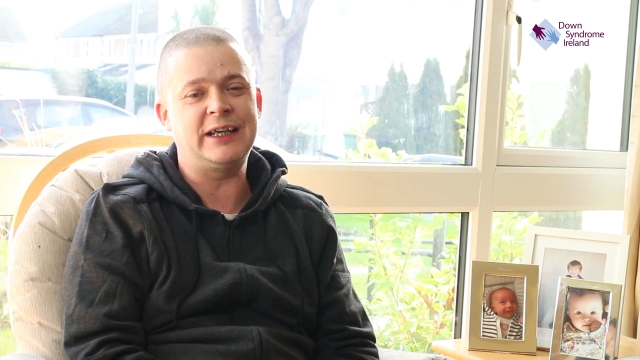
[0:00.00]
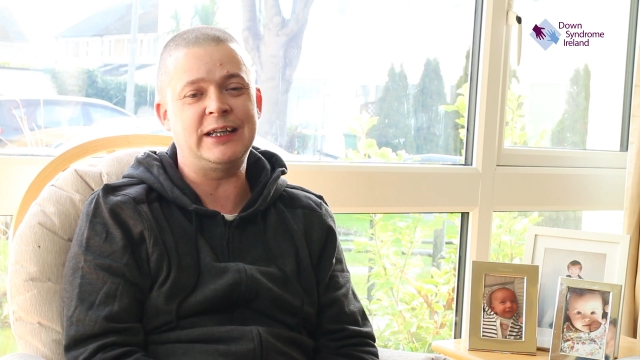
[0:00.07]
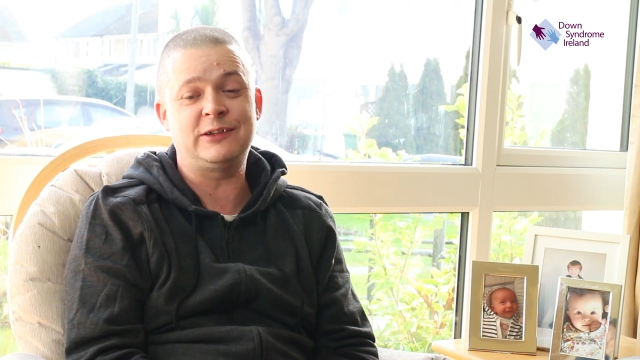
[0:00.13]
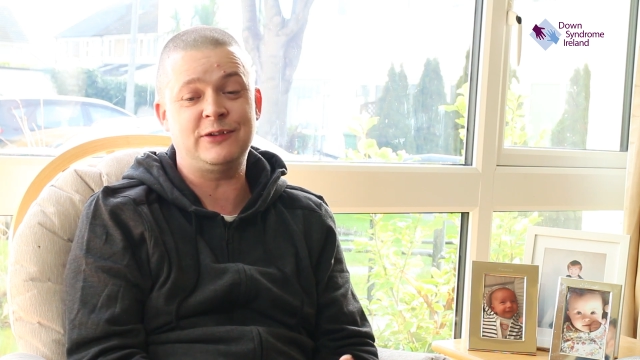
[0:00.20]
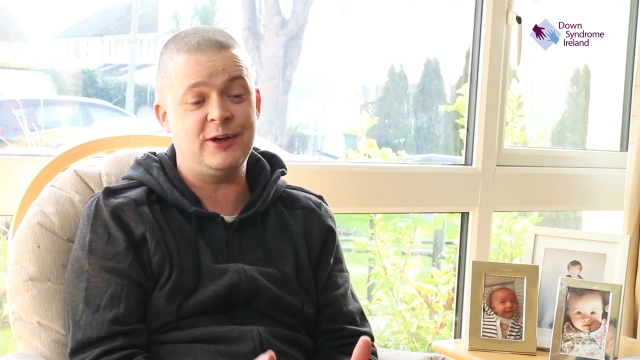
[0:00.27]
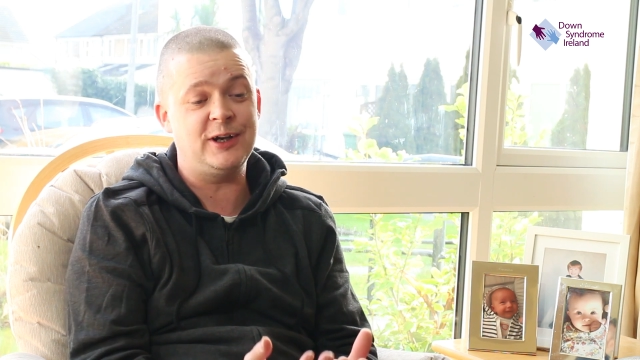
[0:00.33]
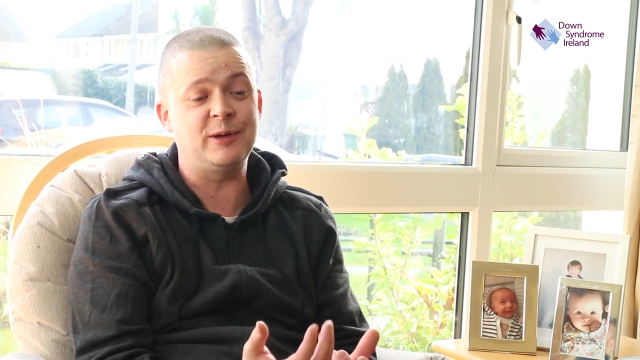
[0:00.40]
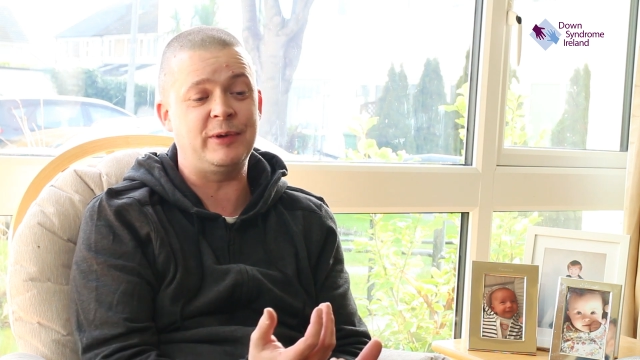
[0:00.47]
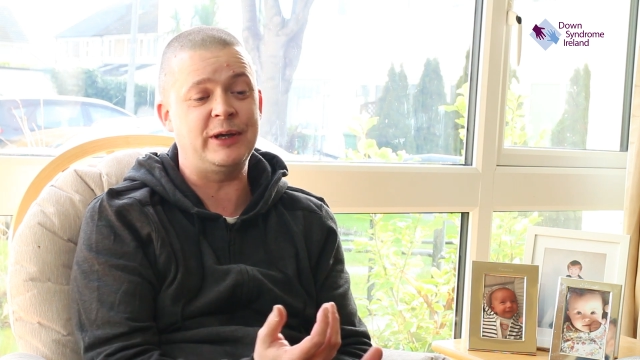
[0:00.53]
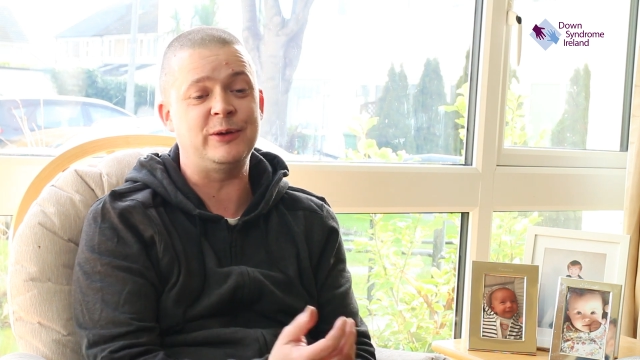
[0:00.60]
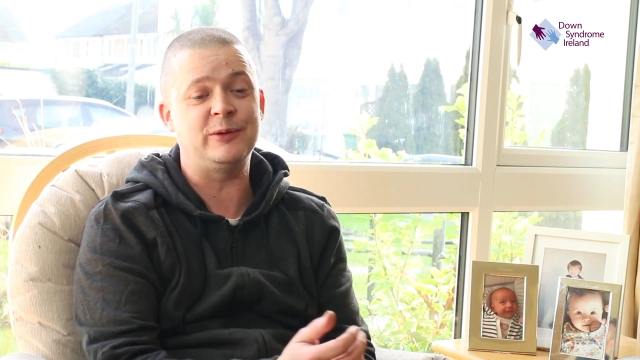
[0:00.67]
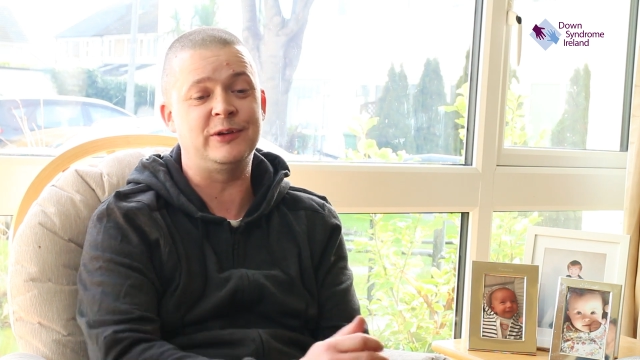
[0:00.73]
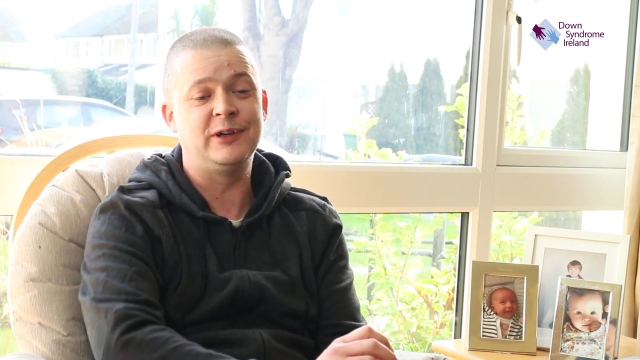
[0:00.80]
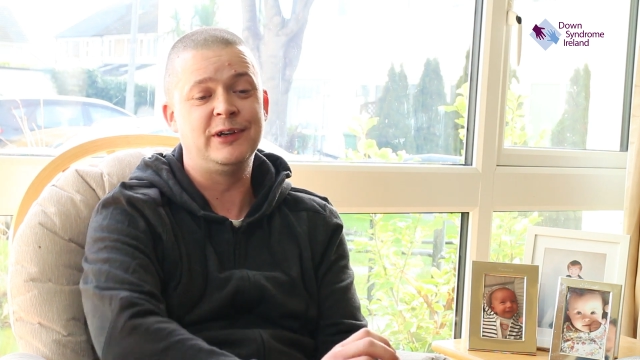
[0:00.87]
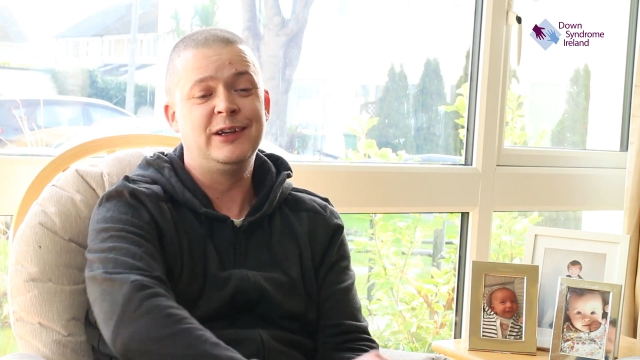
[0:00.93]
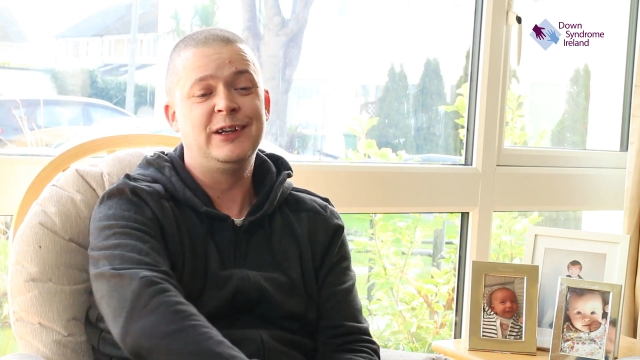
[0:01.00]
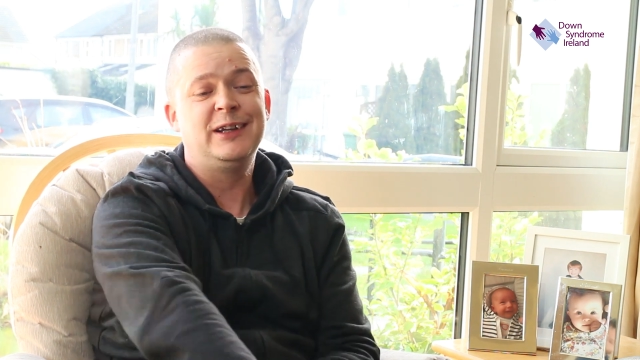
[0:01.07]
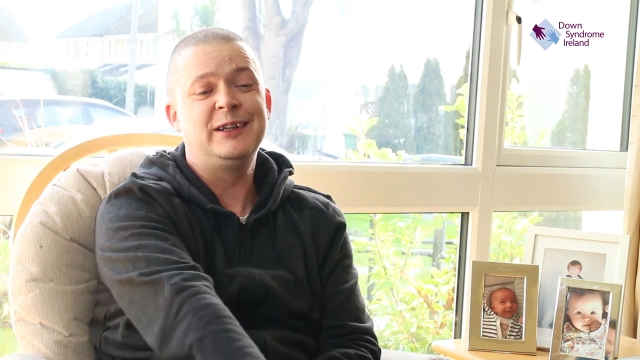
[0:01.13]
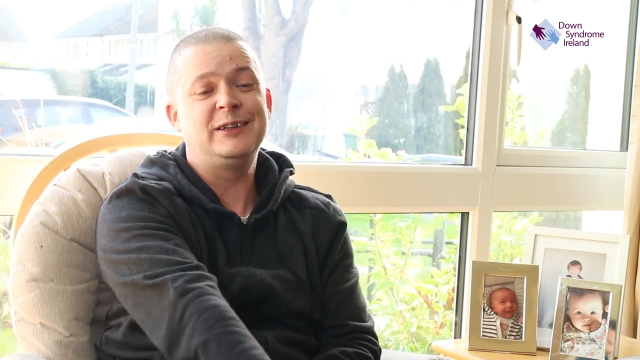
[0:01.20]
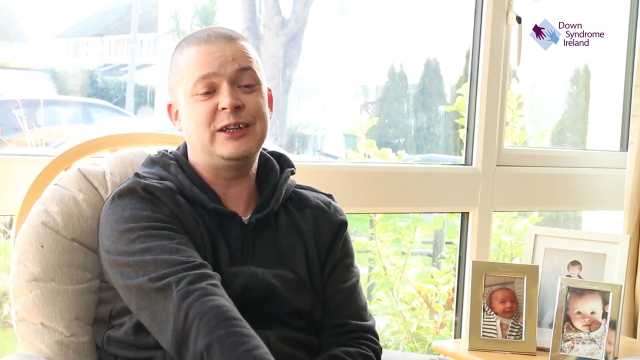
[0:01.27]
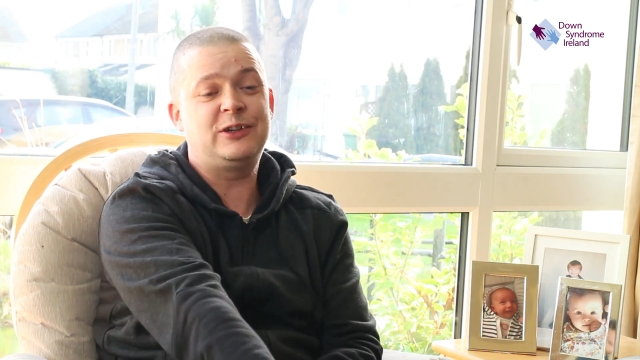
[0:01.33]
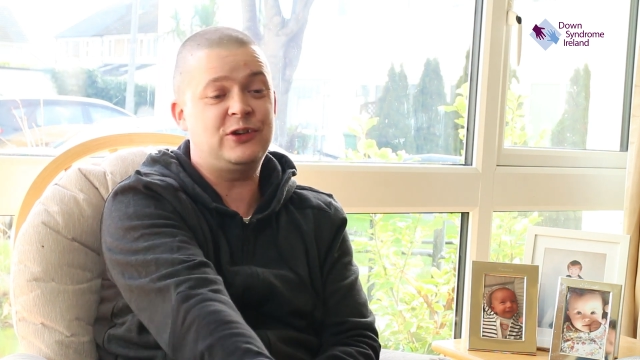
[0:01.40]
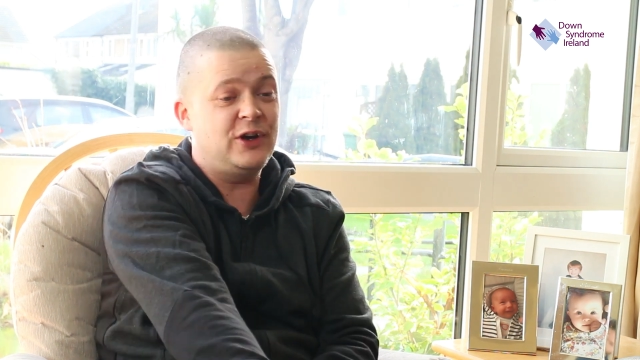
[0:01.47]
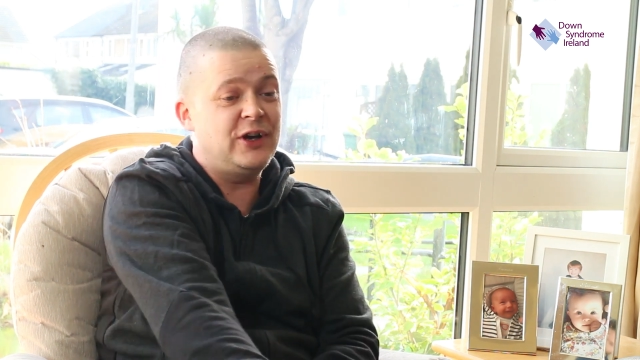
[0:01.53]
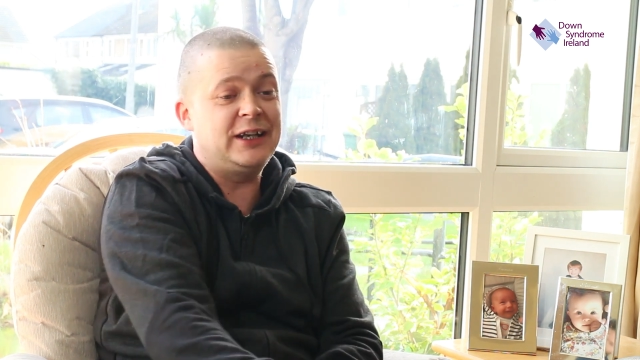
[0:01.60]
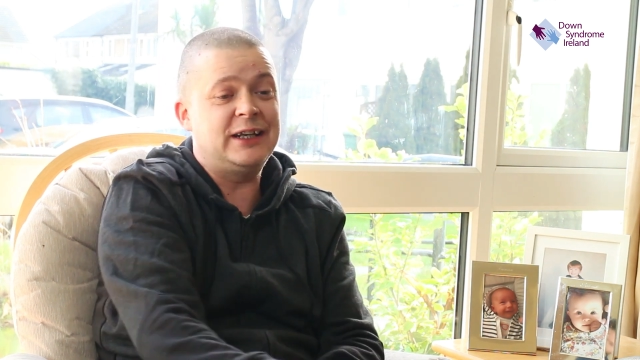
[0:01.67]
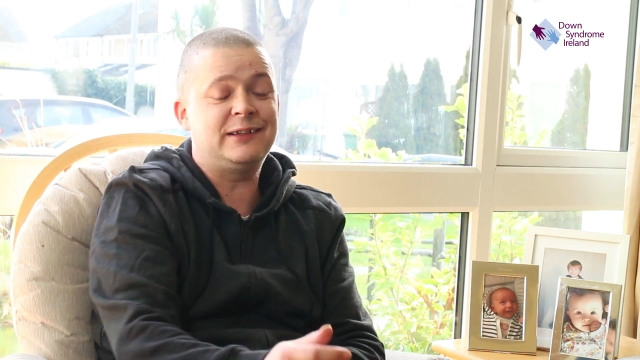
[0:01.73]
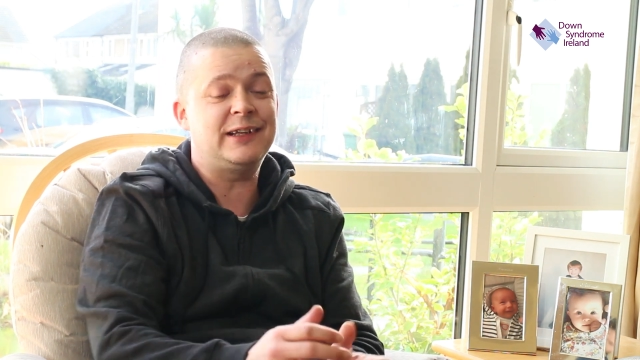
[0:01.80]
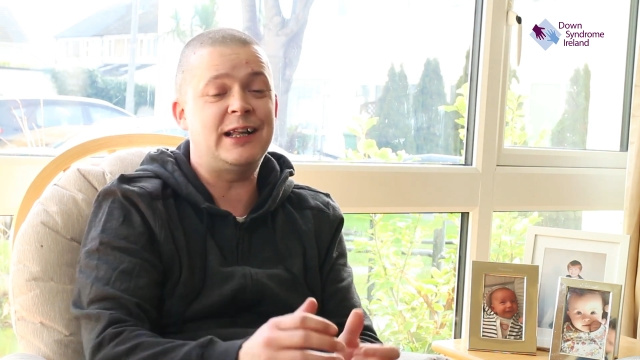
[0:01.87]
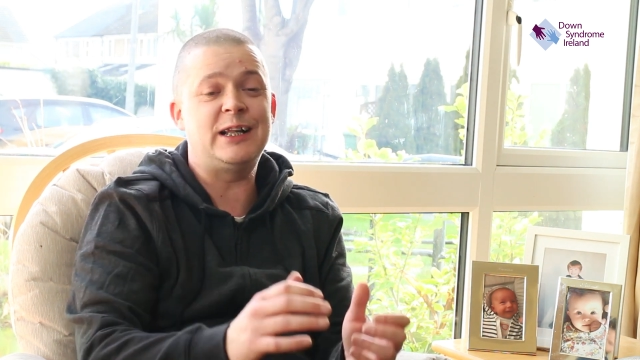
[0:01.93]
Like it's all about the
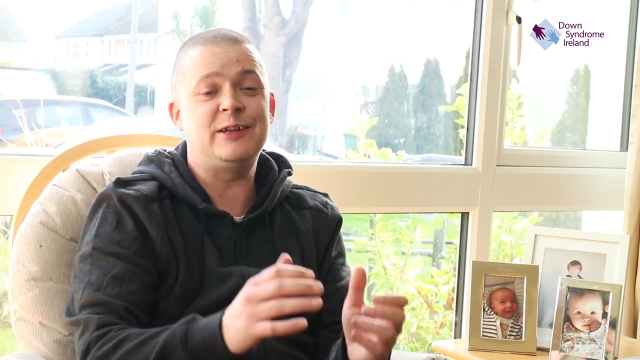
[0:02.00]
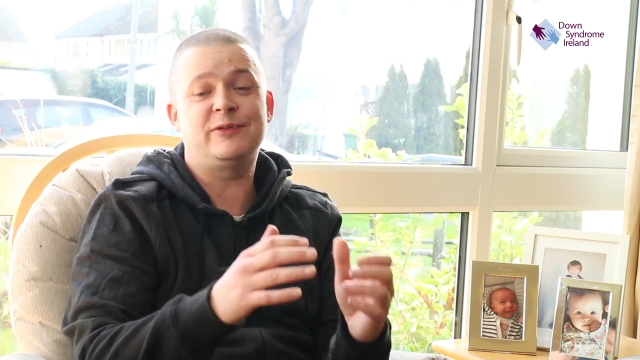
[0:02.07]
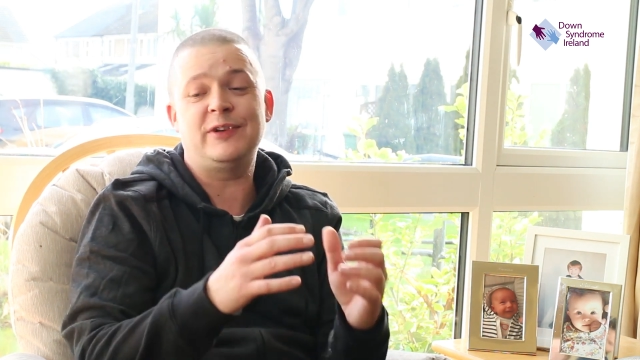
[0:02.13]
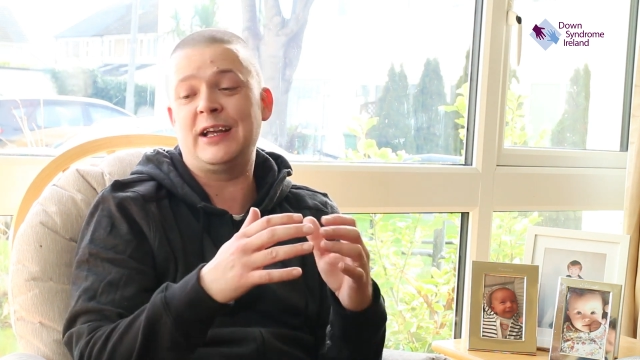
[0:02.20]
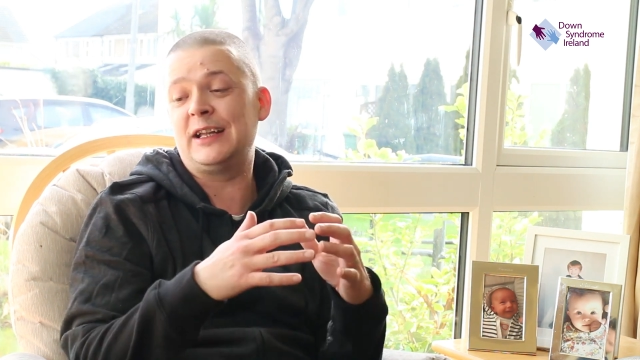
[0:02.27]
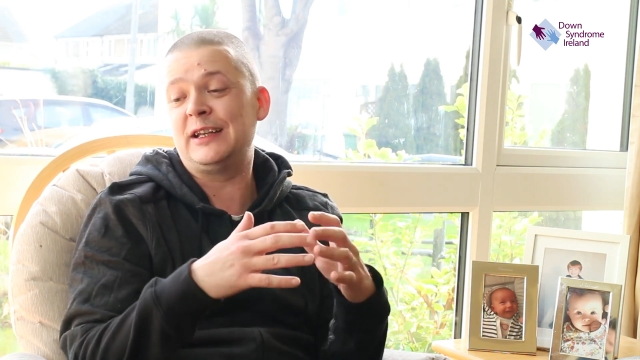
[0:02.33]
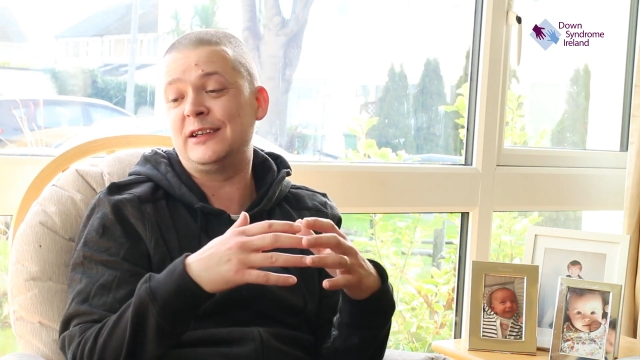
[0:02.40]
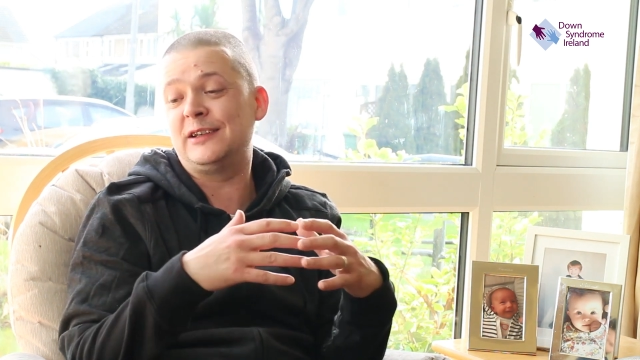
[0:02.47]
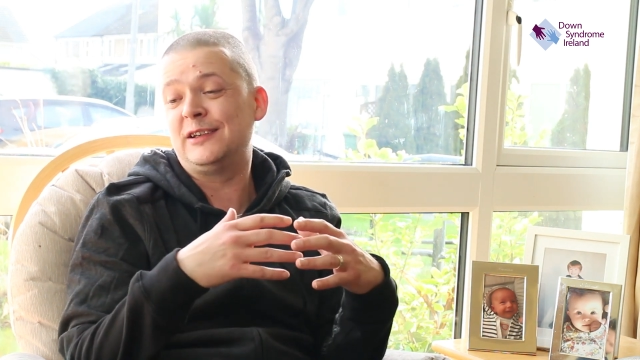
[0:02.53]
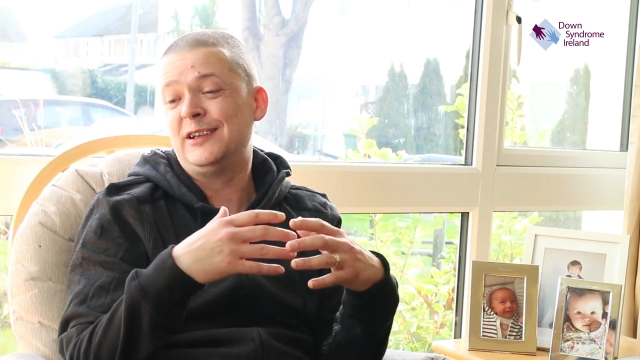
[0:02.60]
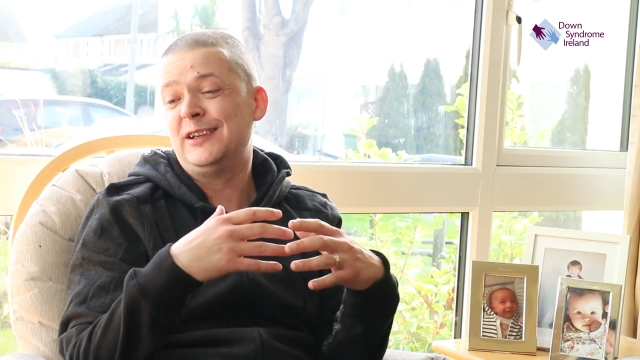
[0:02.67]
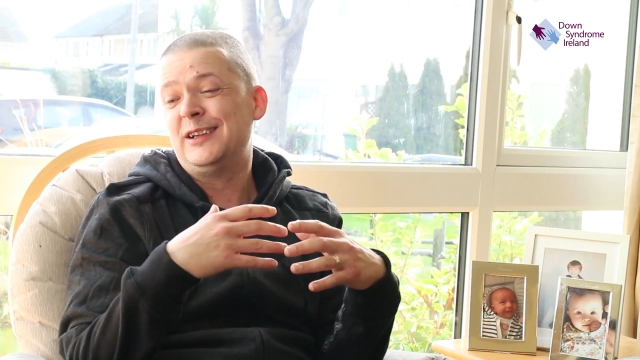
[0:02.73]
child itself and